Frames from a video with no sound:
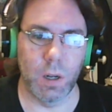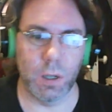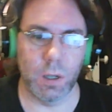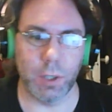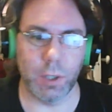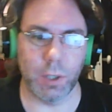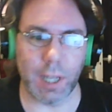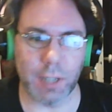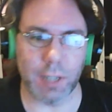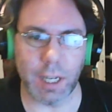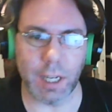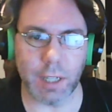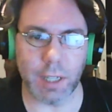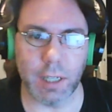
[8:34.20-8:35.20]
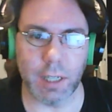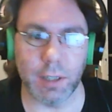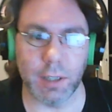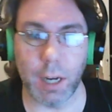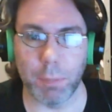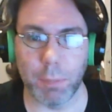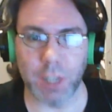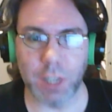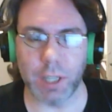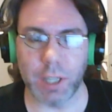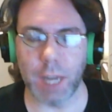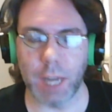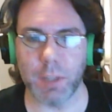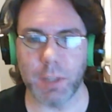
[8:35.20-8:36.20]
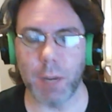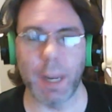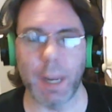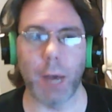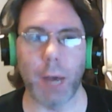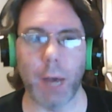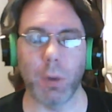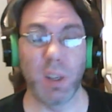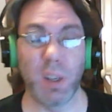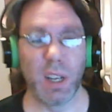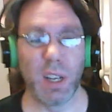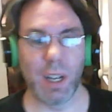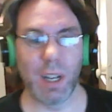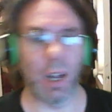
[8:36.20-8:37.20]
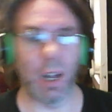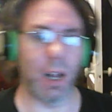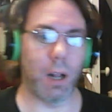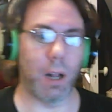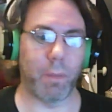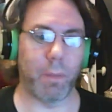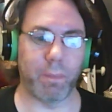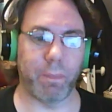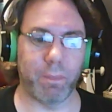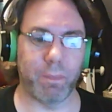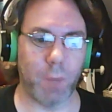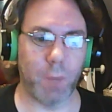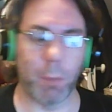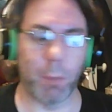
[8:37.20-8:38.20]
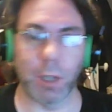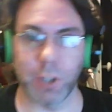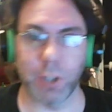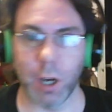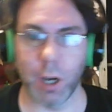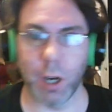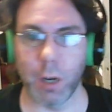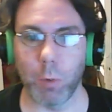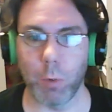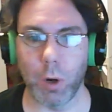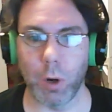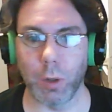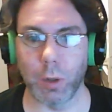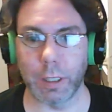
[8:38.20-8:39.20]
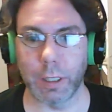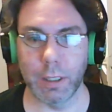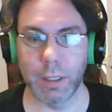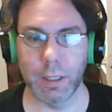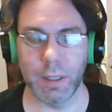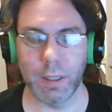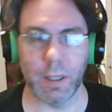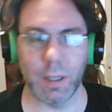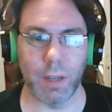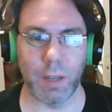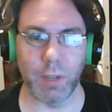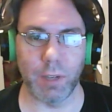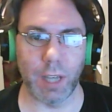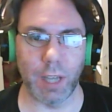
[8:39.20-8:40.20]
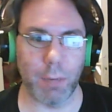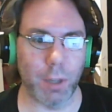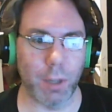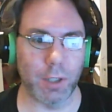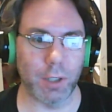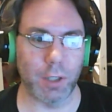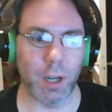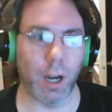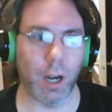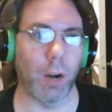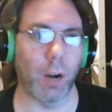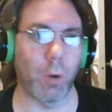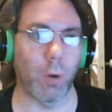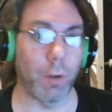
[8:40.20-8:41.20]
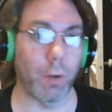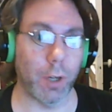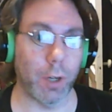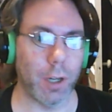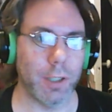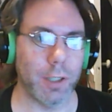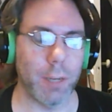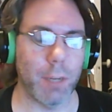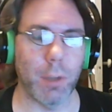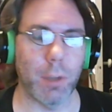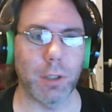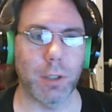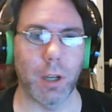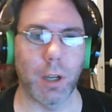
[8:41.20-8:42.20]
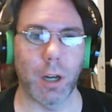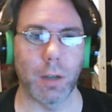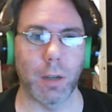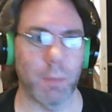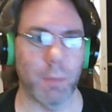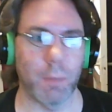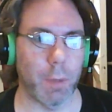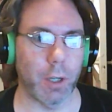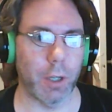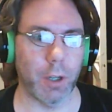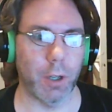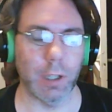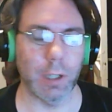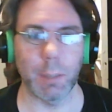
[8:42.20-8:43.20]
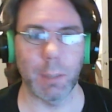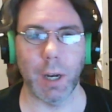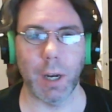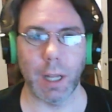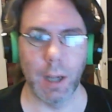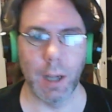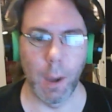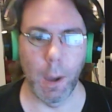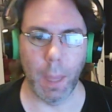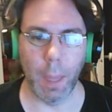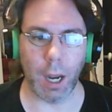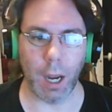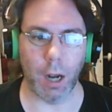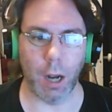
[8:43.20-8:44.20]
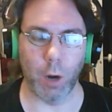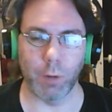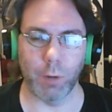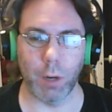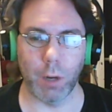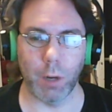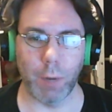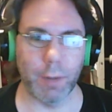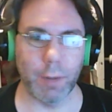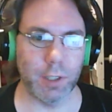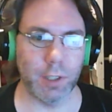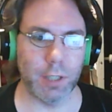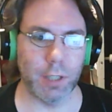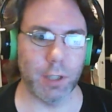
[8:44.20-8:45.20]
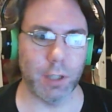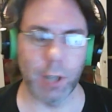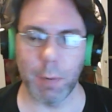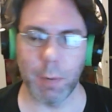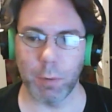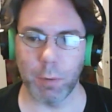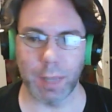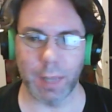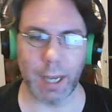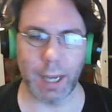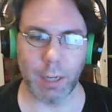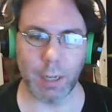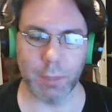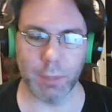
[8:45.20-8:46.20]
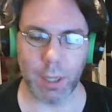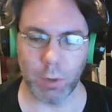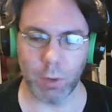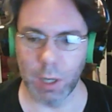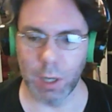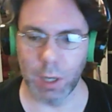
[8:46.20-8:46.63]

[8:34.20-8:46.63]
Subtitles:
2018's got a bunch of games coming out. Monster Hunter World. If you like Monster Hunter, or if you're interested in Monster Hunter, maybe you're curious about it, over on Raven's Nest Entertainment, when that comes out,